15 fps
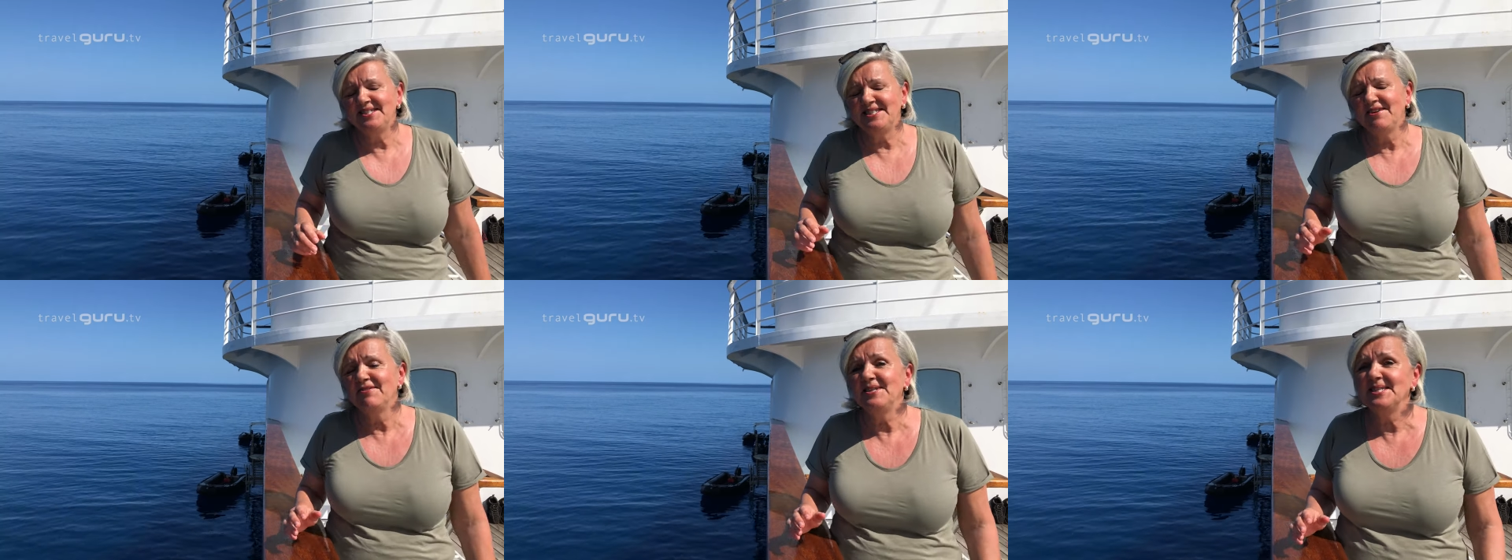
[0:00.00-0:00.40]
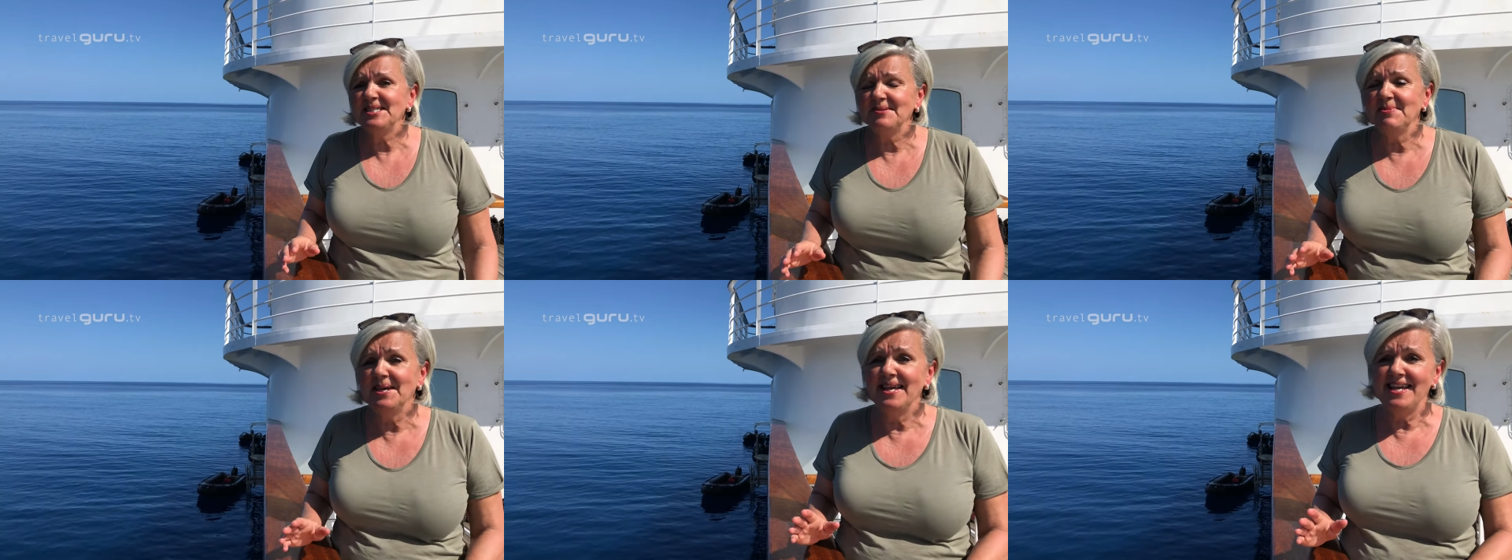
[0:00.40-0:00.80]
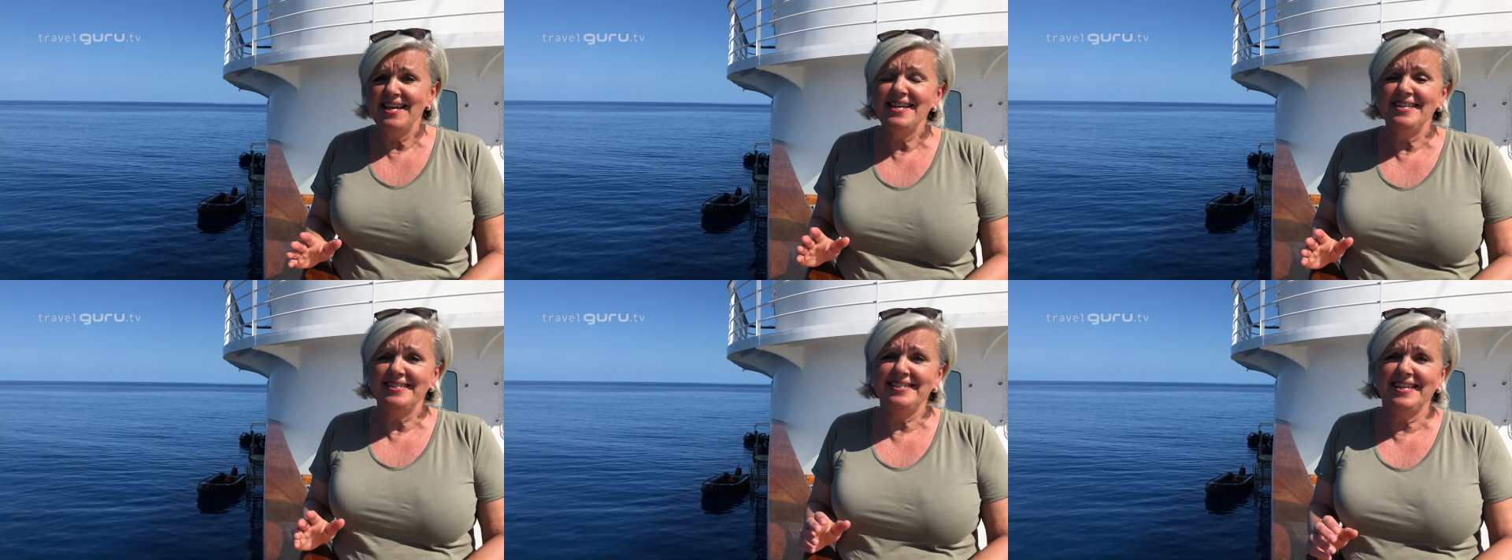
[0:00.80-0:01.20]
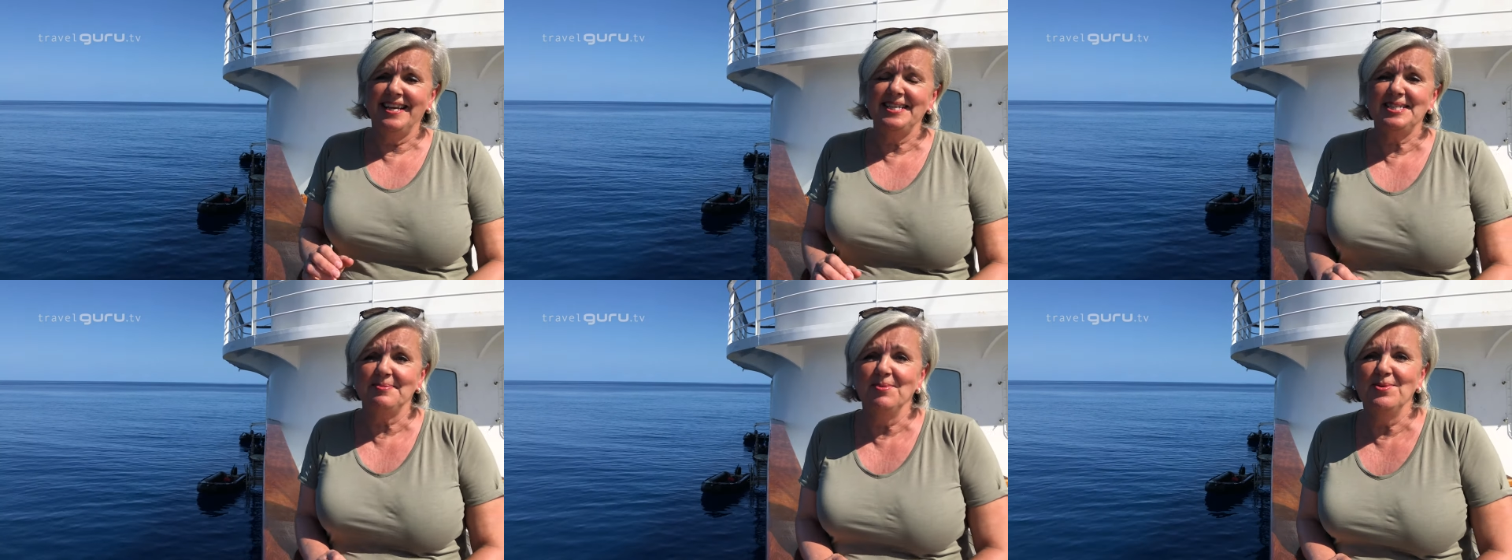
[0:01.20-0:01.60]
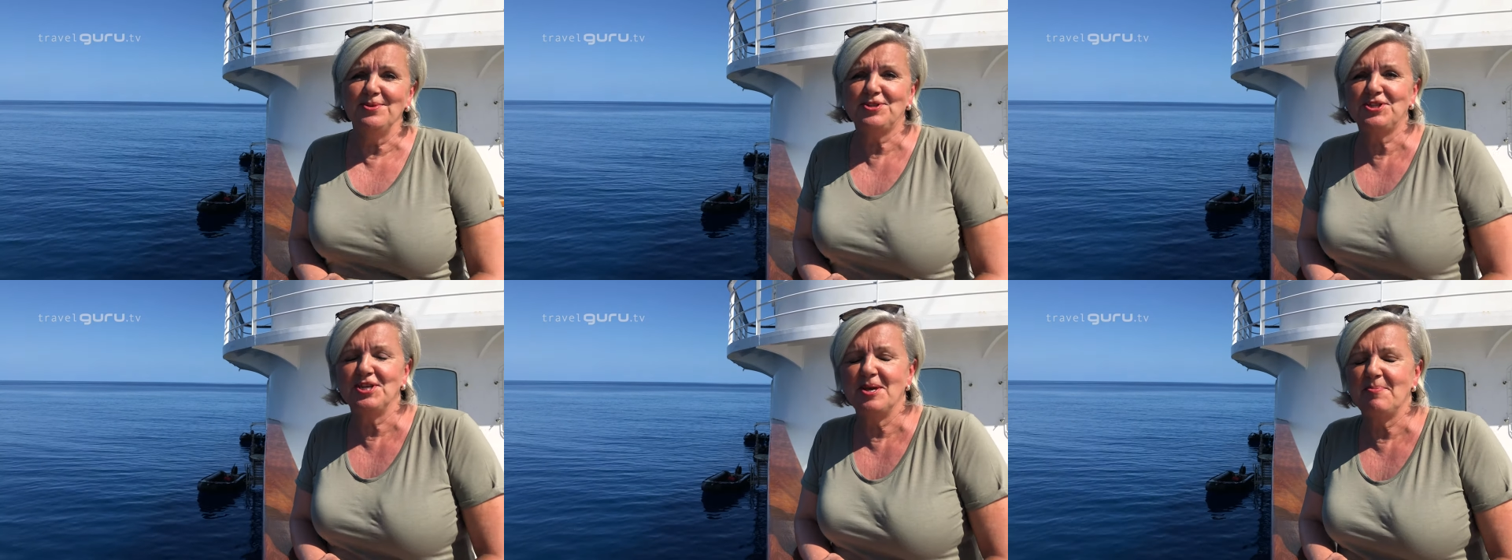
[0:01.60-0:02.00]
Serenissima is a small
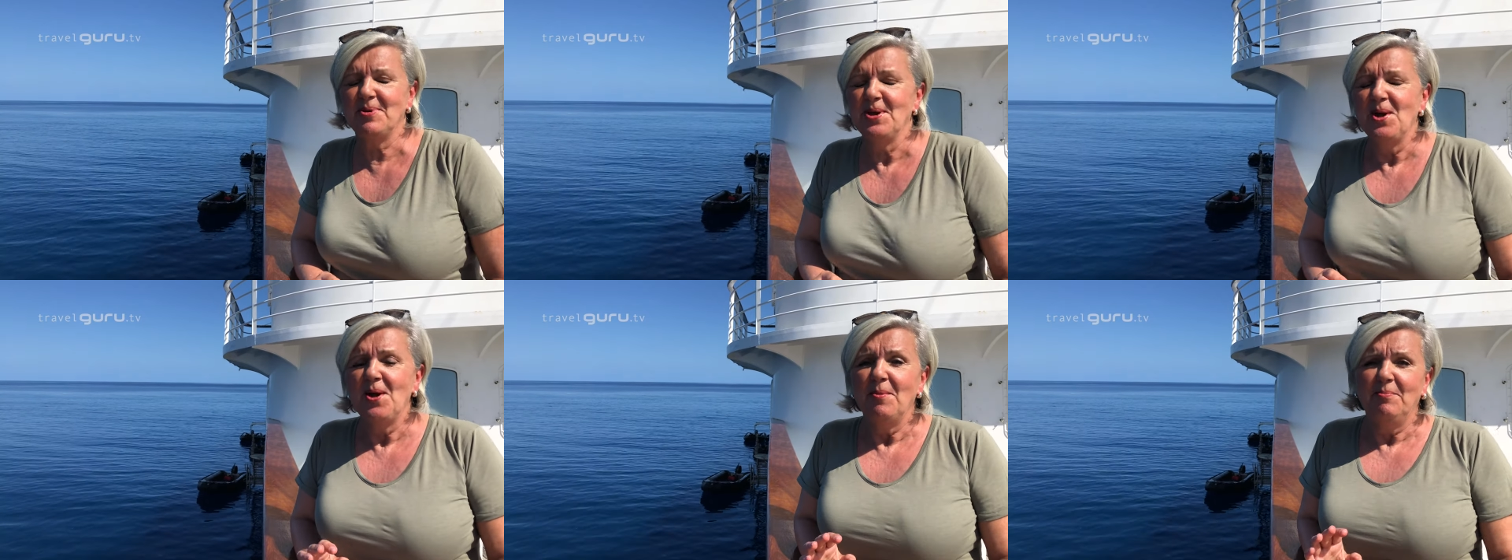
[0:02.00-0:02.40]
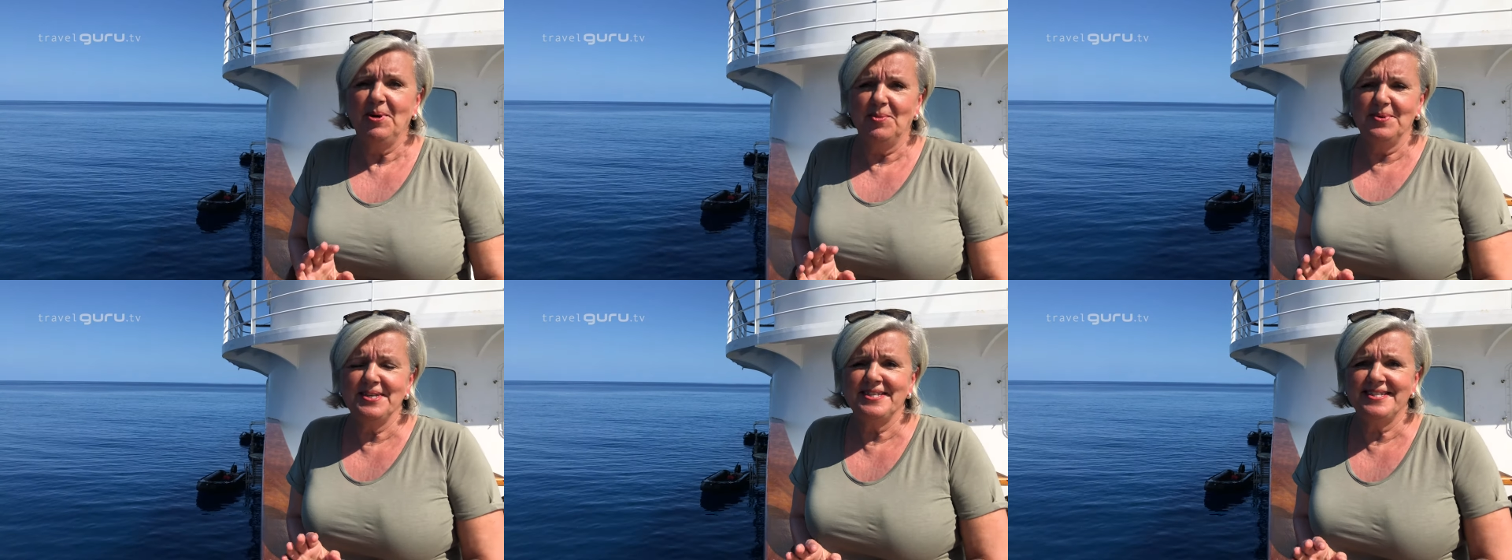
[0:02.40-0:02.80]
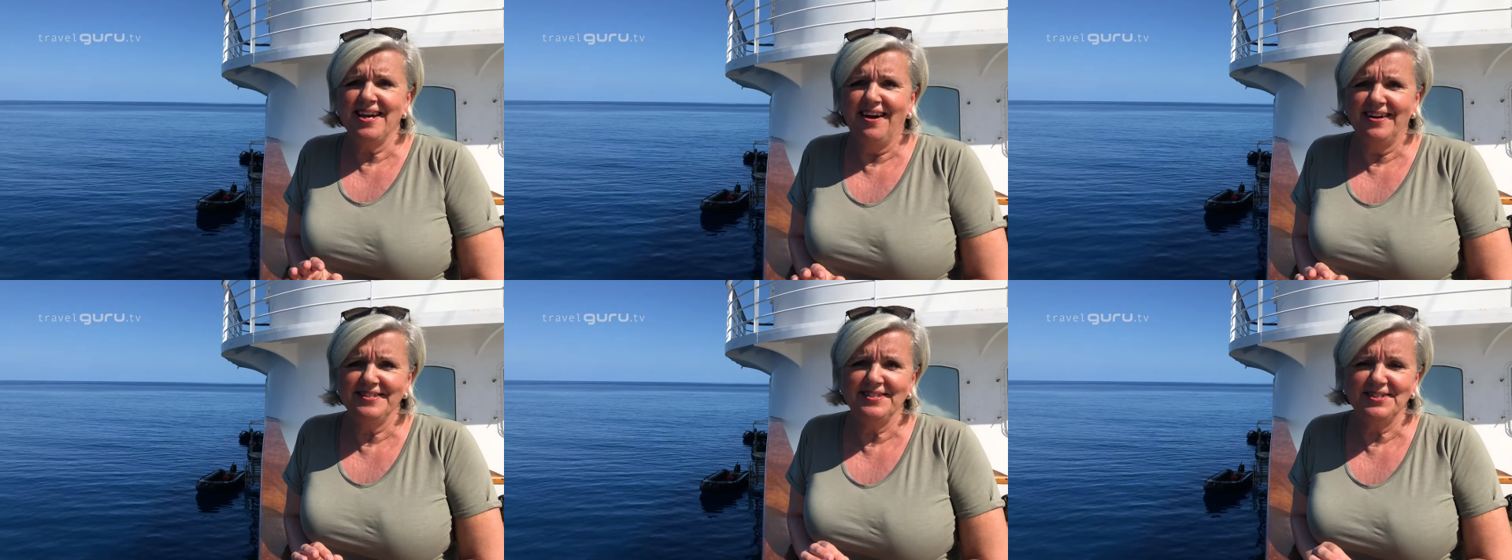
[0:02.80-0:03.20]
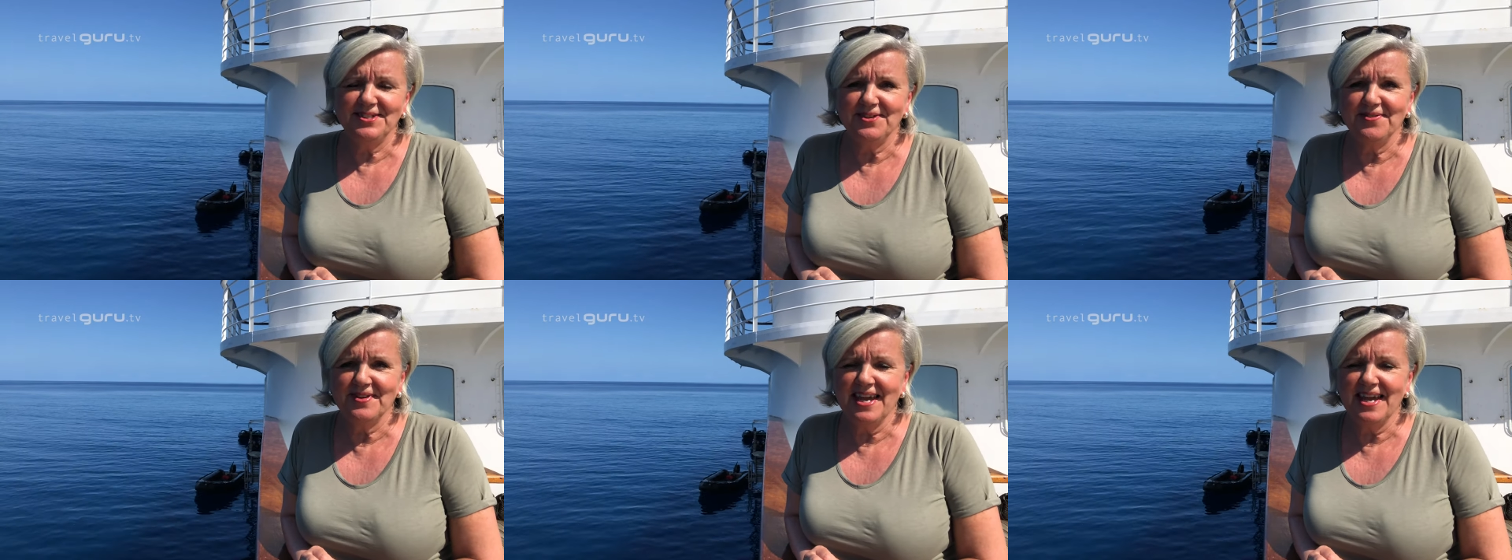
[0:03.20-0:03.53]
ship, but with tons of